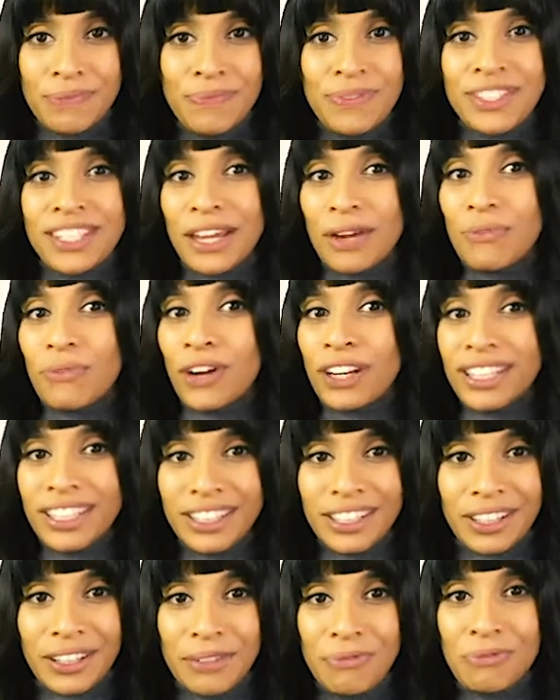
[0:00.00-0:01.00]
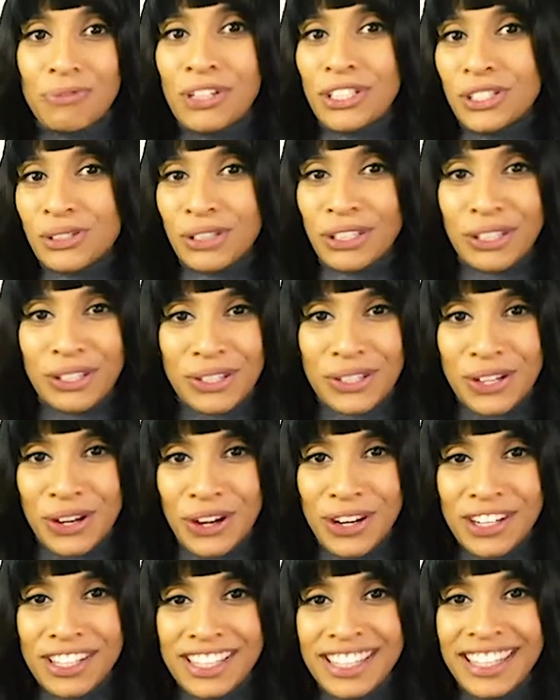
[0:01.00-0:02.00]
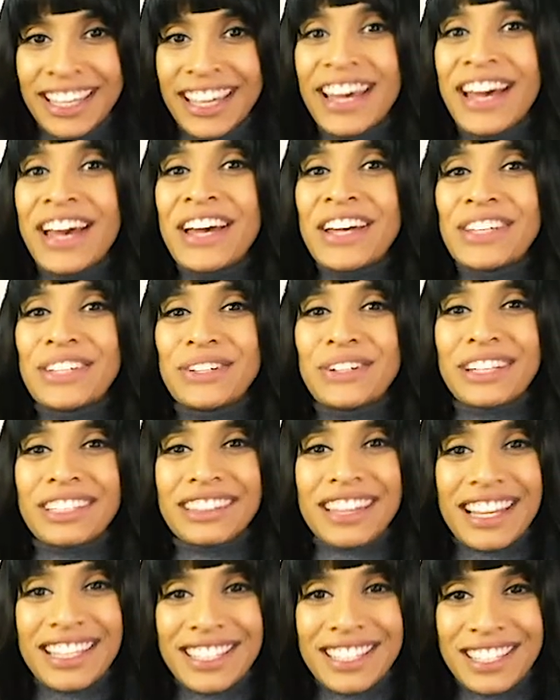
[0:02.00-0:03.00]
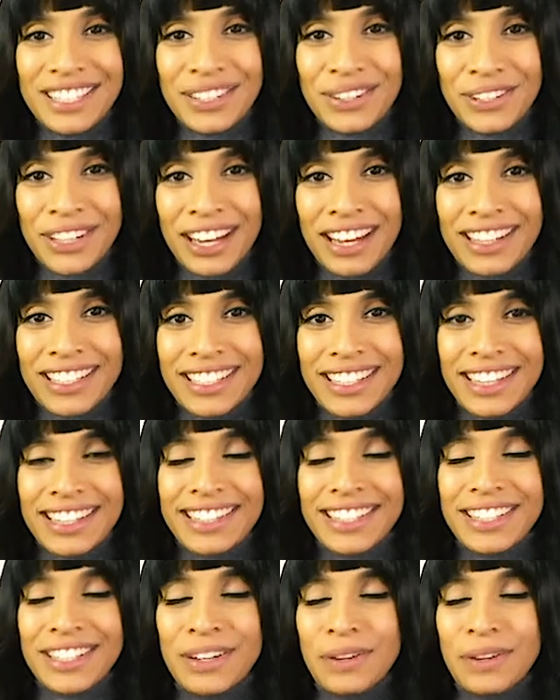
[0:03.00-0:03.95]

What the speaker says: say a funny clip featuring your dog, you can license your content.